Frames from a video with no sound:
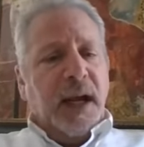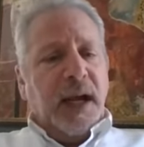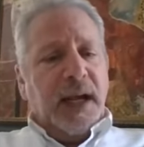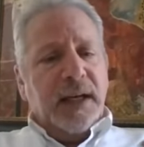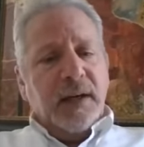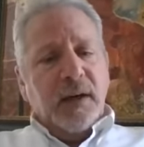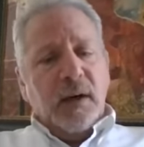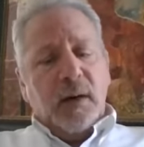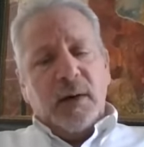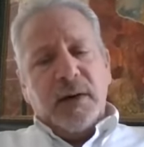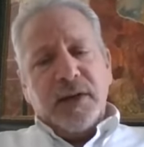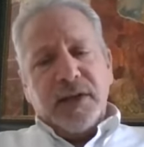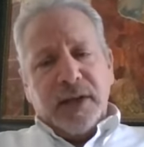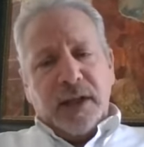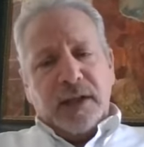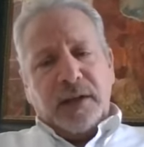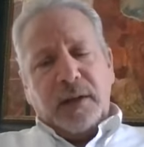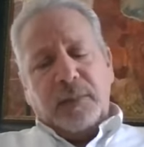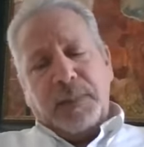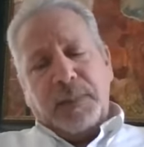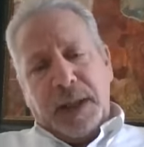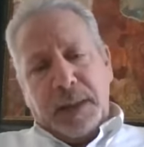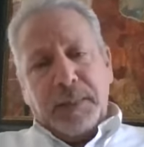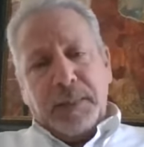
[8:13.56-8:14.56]
and noticed that the
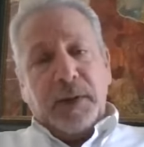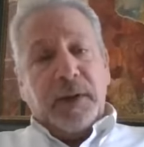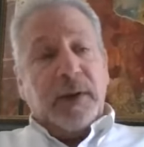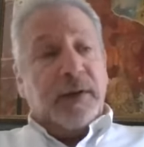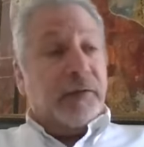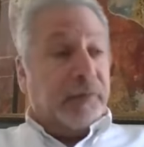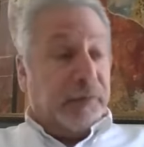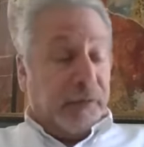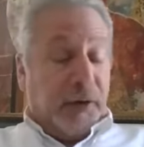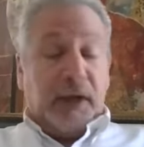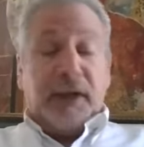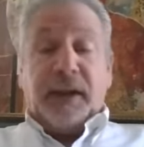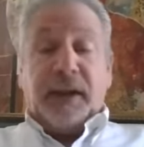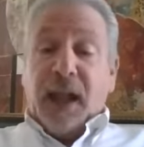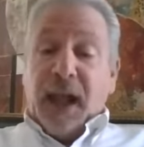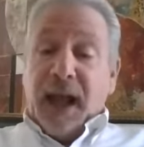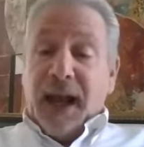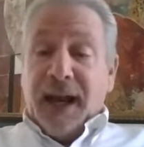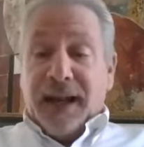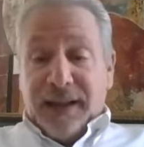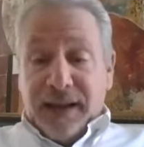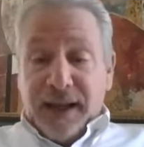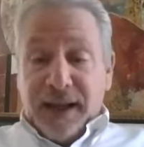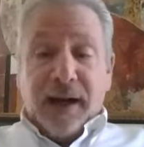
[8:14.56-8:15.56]
people on the front
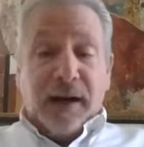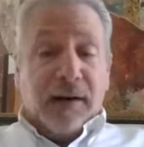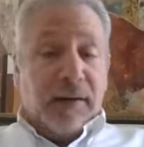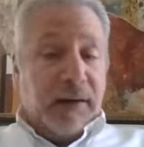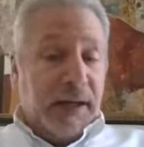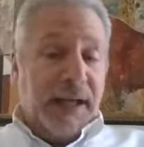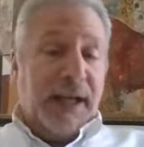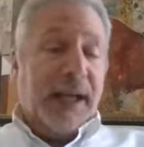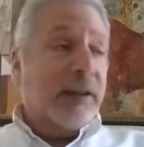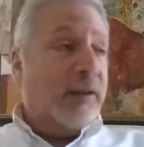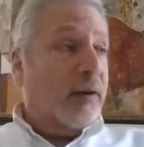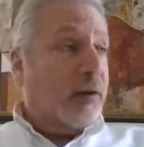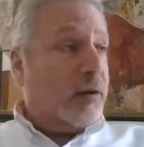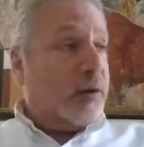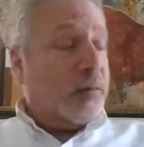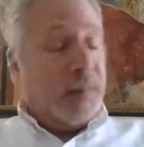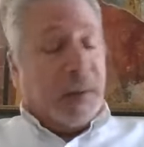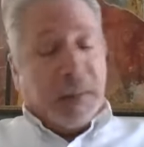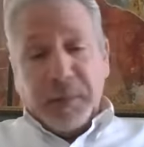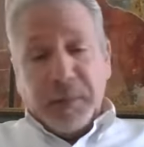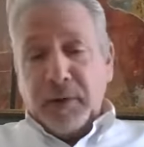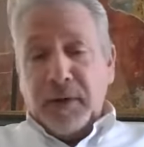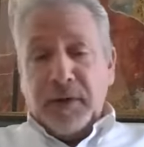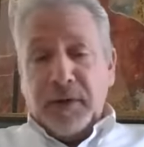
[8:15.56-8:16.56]
line there, and again, those
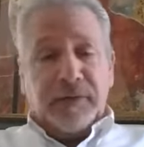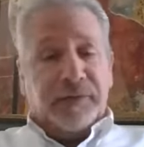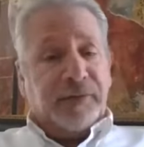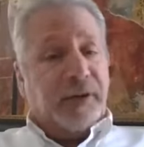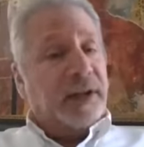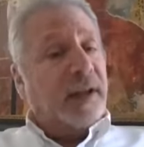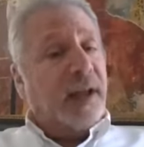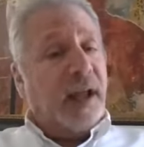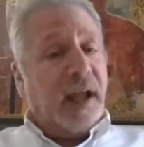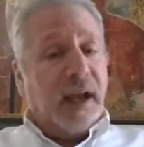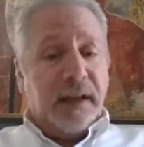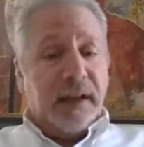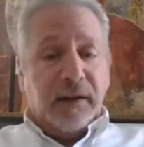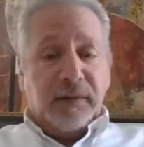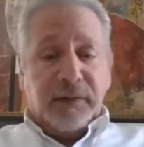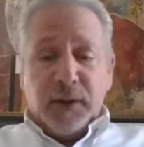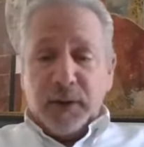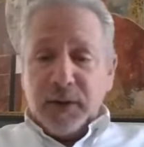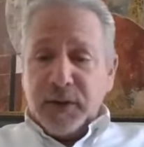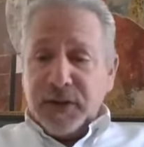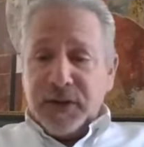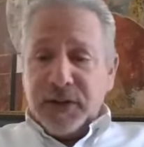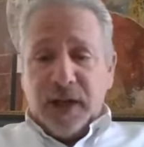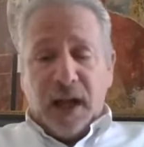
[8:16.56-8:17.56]
people are on the front line, the
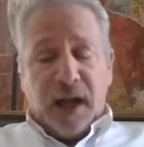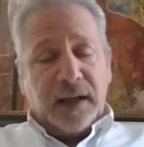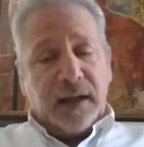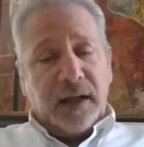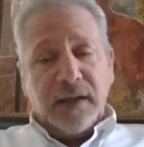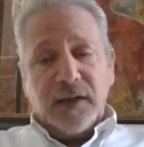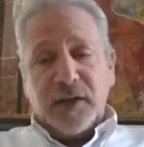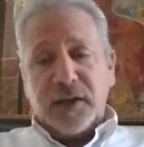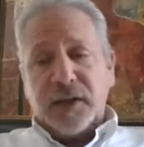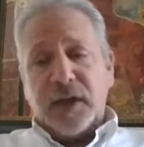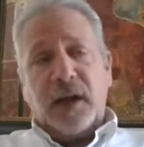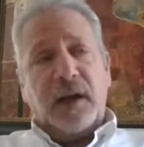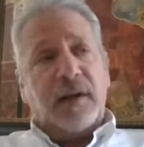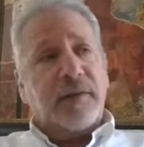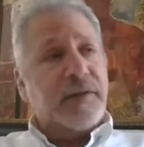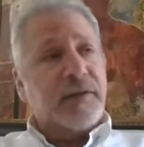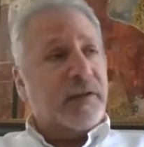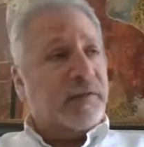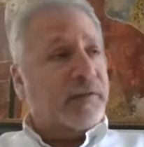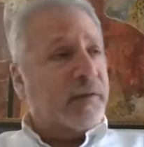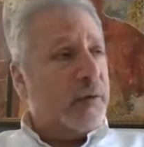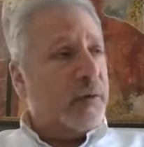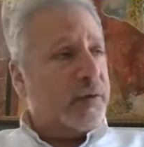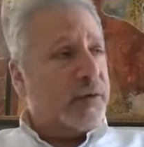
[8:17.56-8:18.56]
folks stocking the shelves, the
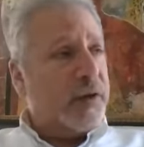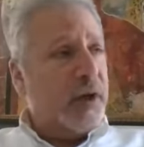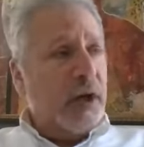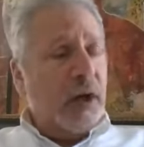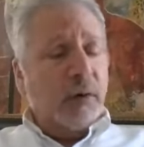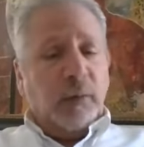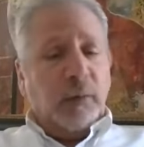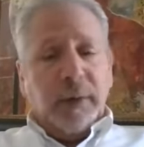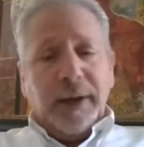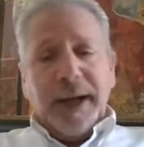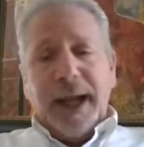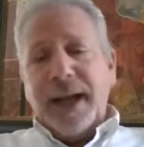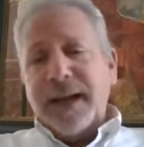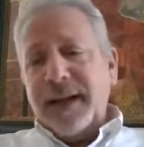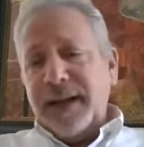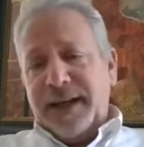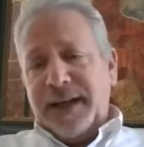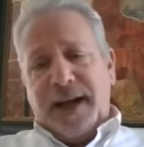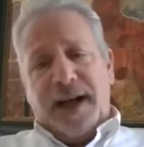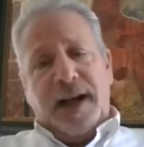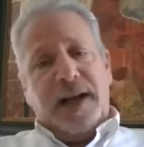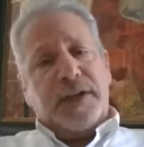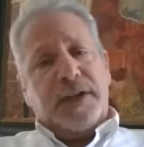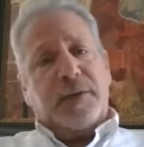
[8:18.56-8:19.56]
folks ringing the
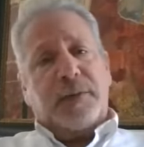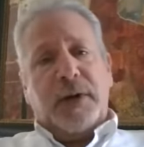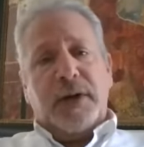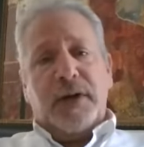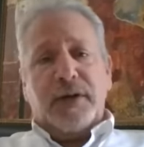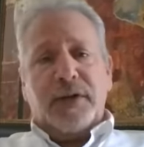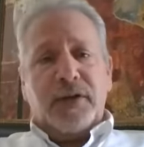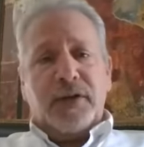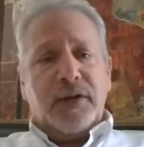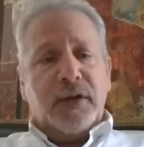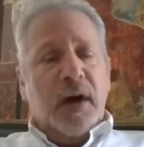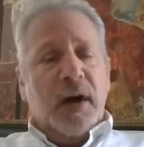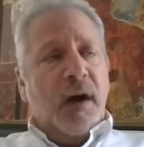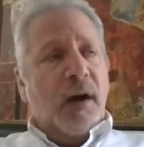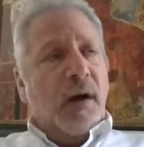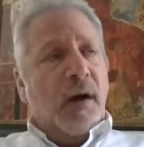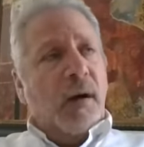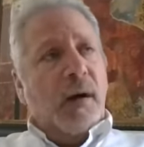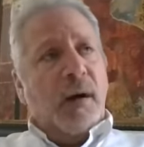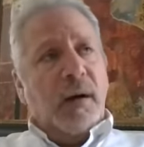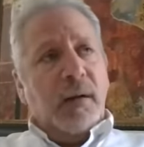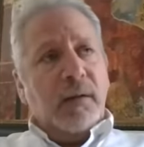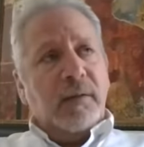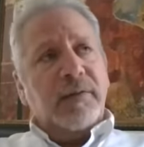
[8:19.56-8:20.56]
cash registers,
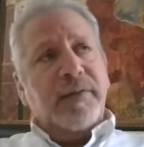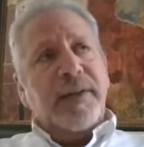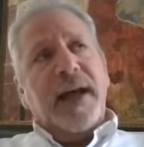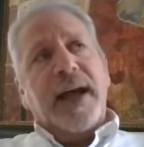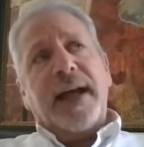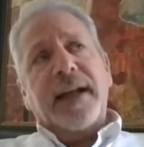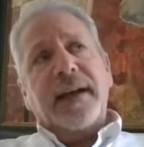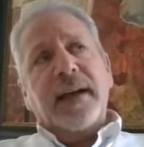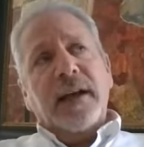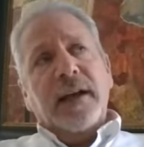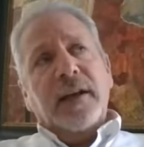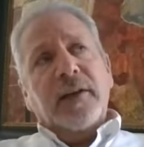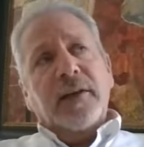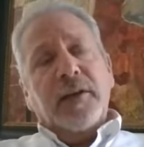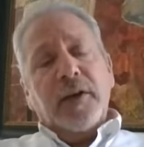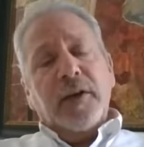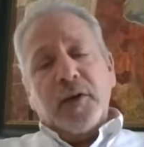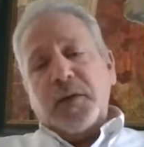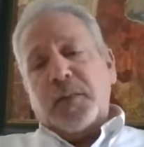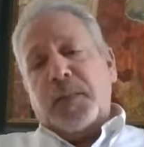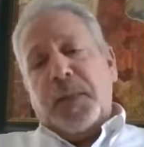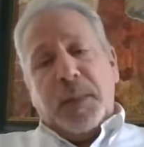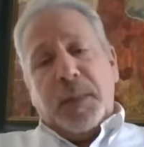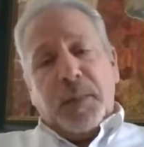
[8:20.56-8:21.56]
all of that,
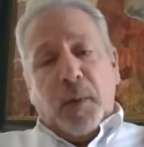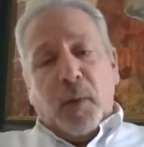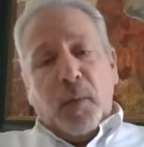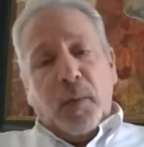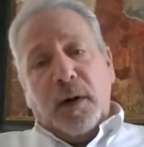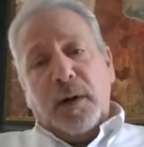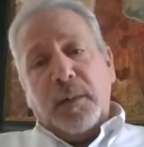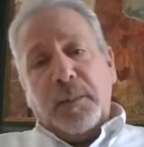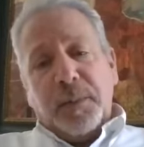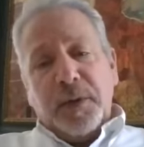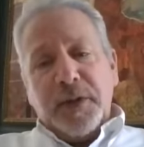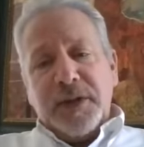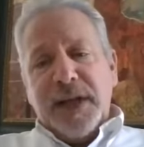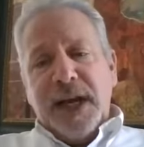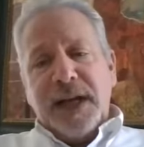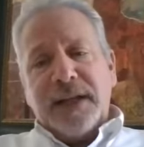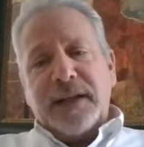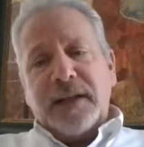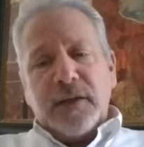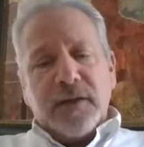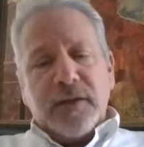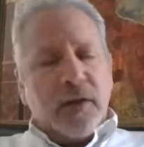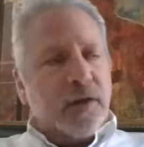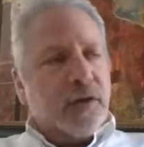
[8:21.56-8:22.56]
those people weren't
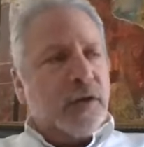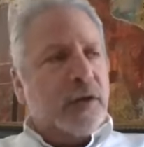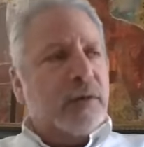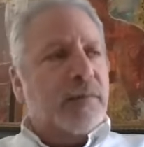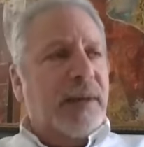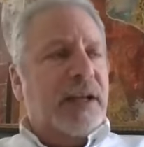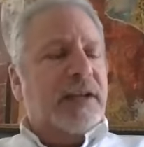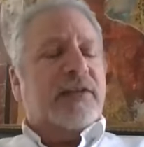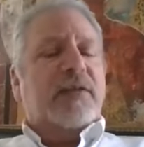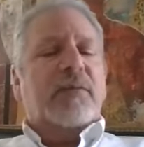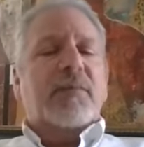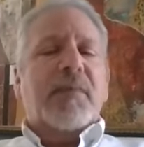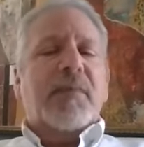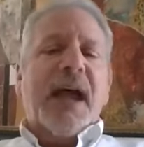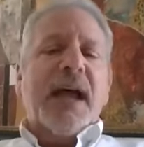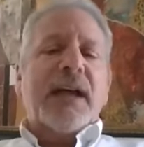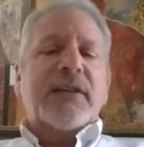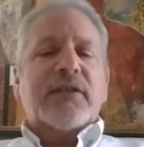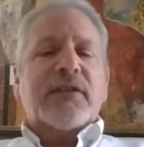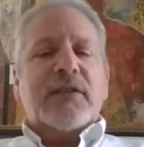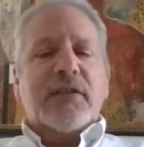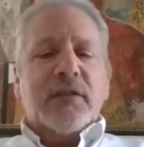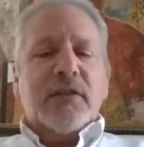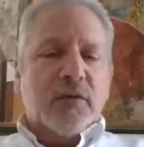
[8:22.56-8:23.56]
protected. So she made some
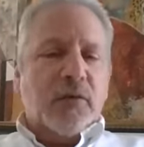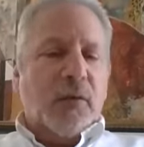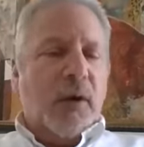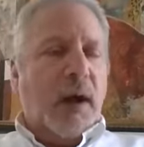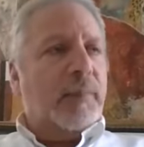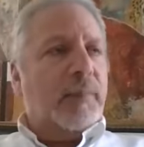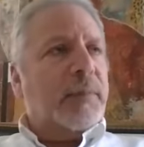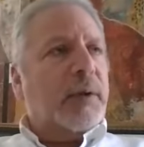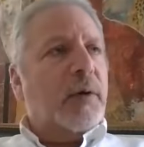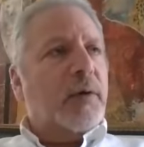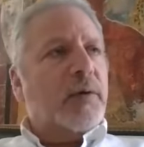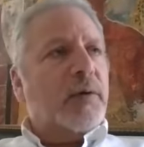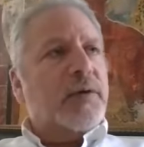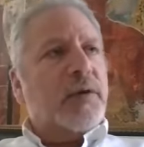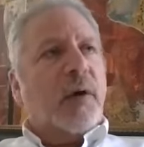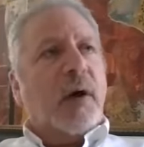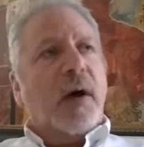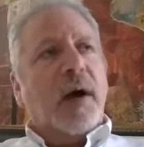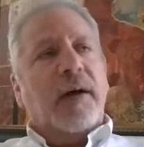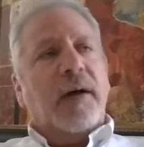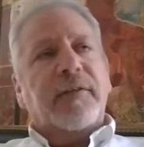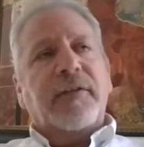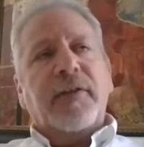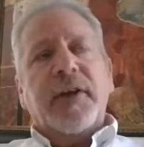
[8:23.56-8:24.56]
masks and dropped those
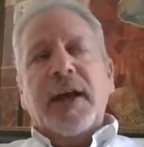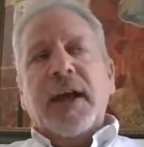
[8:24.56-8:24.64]
off.